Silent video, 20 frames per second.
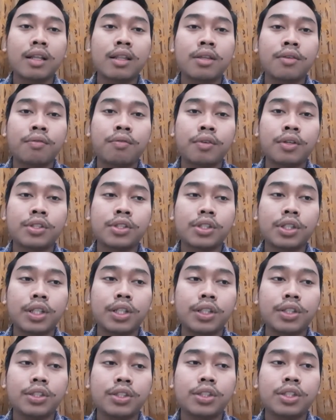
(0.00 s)
The first
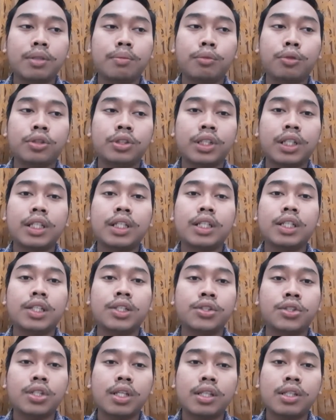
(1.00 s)
is
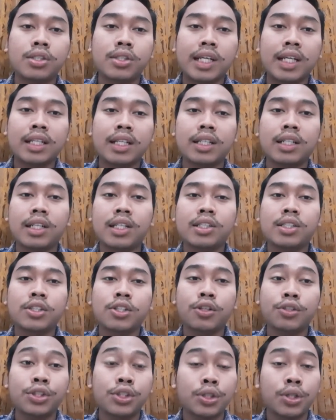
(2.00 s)
simultaneous and the second is
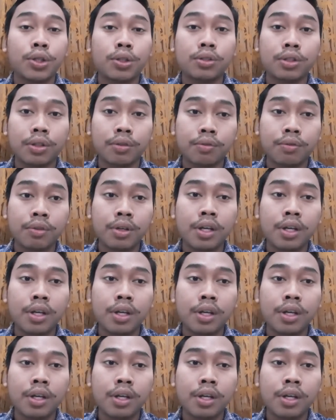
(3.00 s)
consecutive.